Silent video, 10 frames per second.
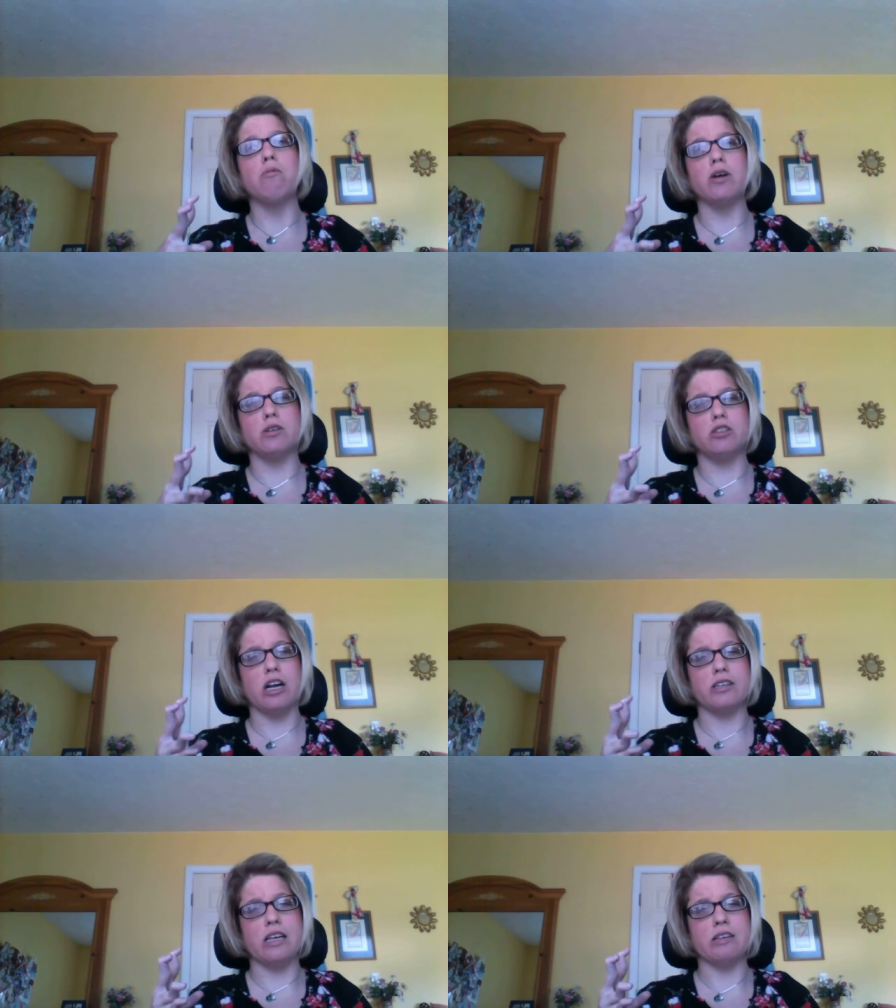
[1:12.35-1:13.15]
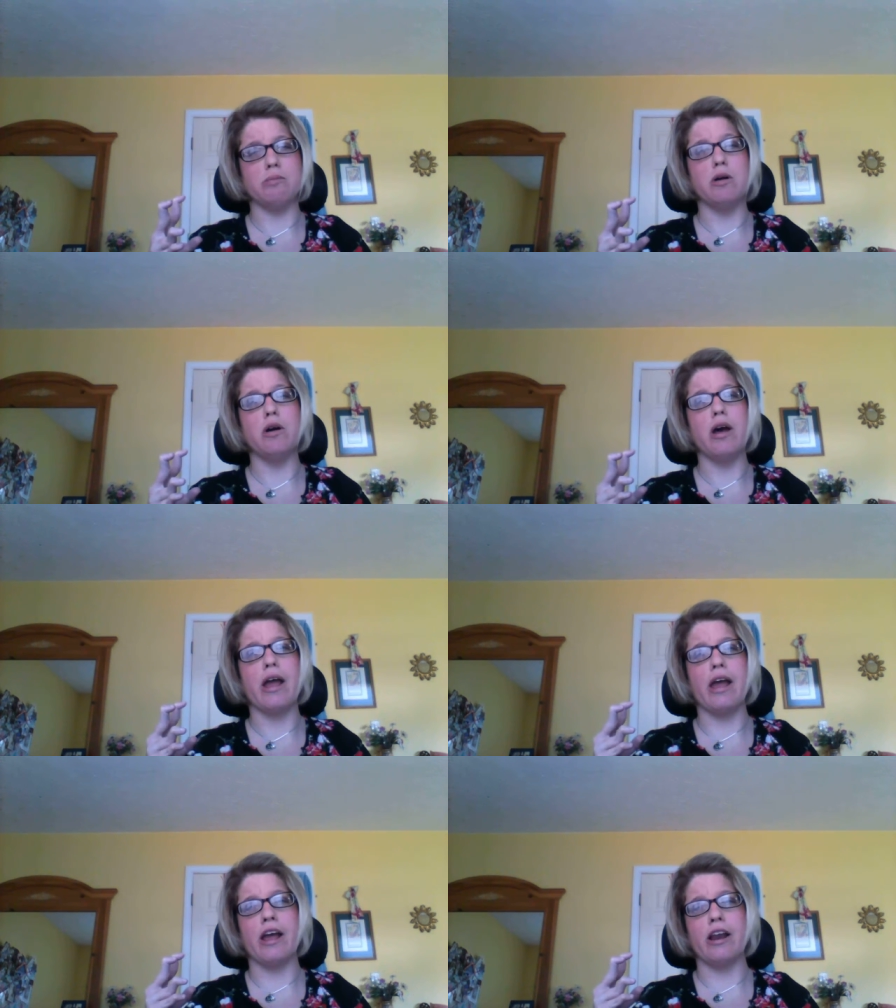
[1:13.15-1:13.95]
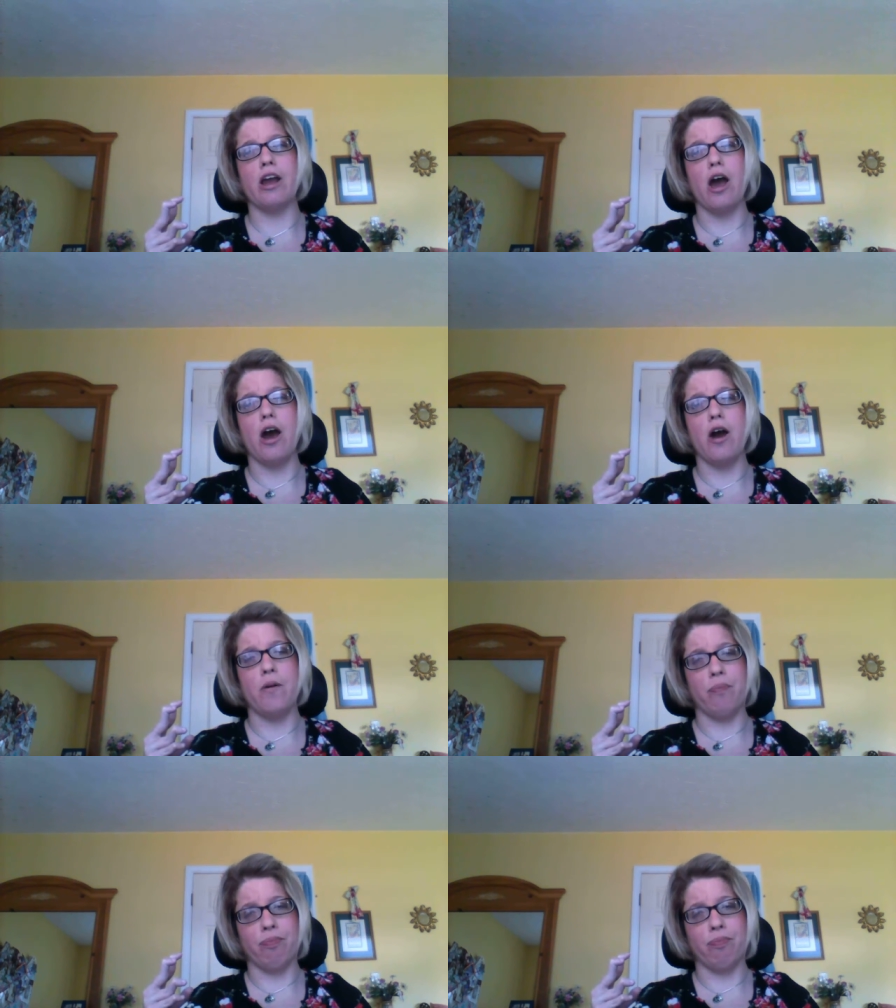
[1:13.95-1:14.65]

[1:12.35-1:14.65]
wheelchair accessible, and um,